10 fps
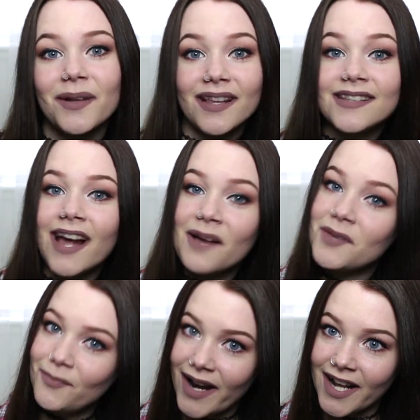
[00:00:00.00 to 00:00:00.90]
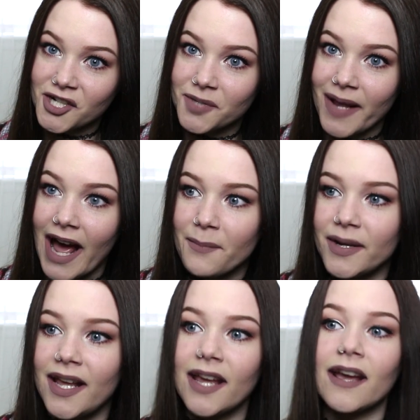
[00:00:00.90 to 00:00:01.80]
But this time it might actually be
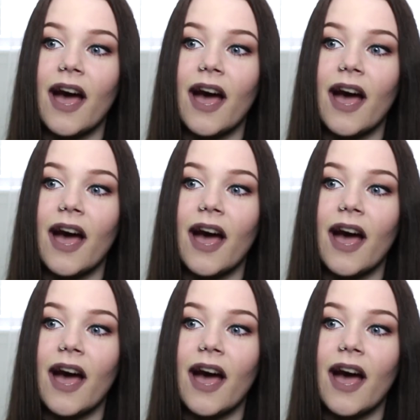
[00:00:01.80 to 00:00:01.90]
happening.